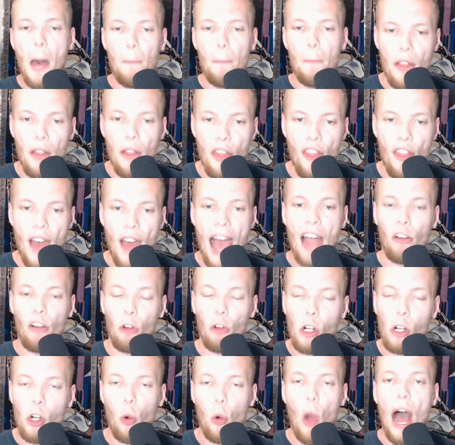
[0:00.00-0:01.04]
But that
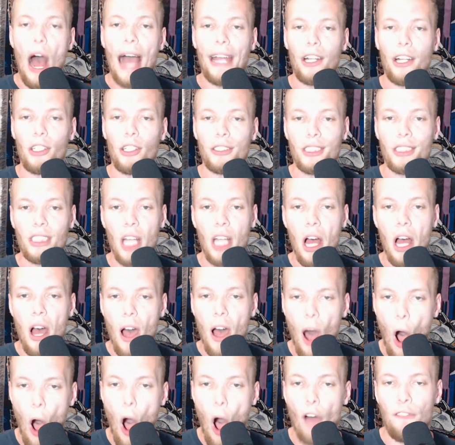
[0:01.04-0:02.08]
requires
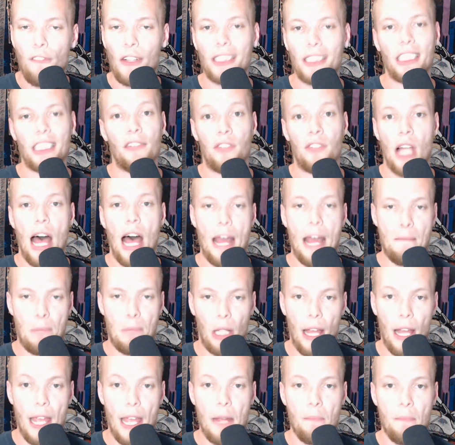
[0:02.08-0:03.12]
offensive line
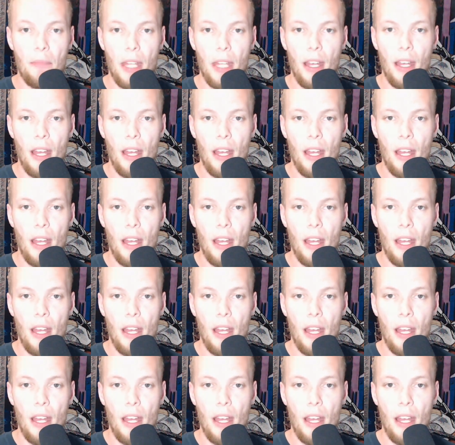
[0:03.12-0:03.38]
play.